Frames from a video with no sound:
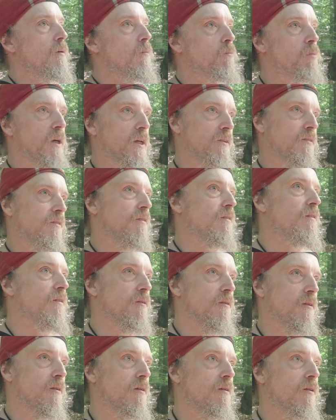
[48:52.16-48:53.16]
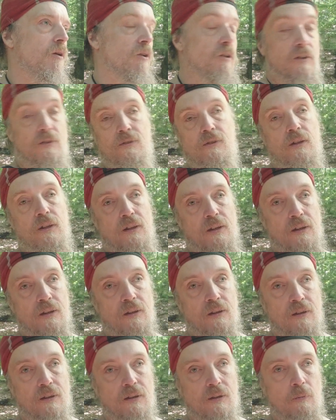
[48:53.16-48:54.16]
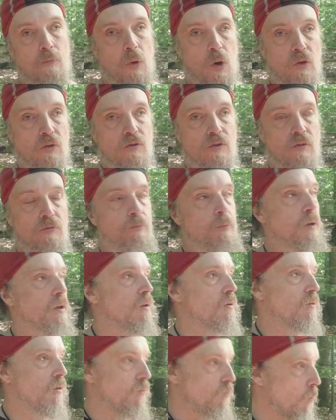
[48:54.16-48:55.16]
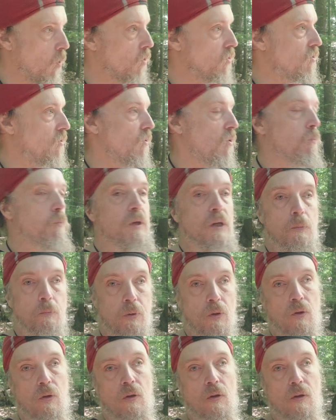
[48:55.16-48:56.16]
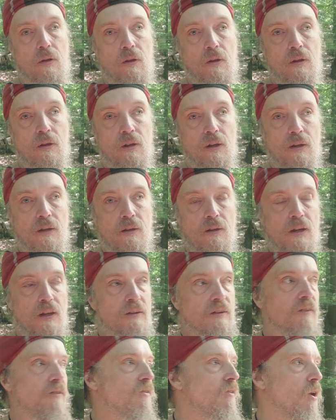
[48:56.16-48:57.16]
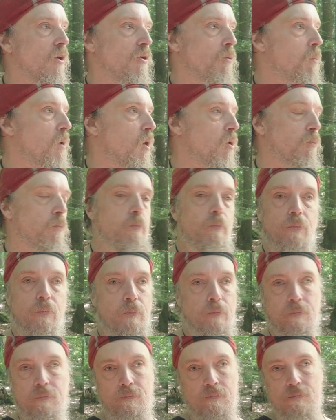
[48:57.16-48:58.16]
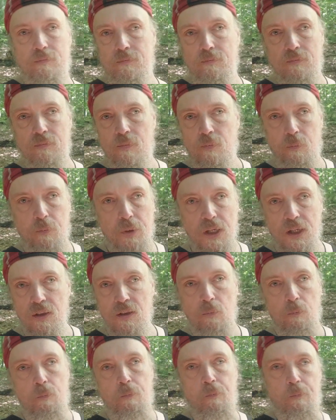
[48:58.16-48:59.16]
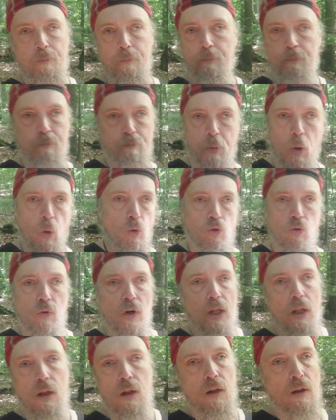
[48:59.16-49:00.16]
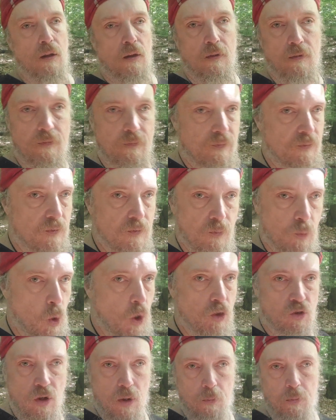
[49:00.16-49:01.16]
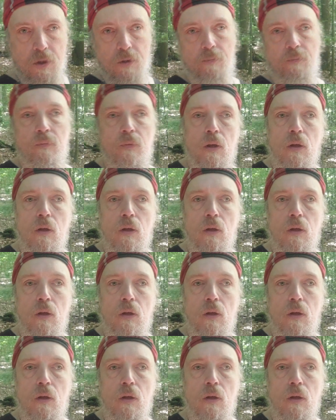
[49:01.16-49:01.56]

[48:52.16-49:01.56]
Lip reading: But honestly, most of the people, and it's not about being the bow drill world champion.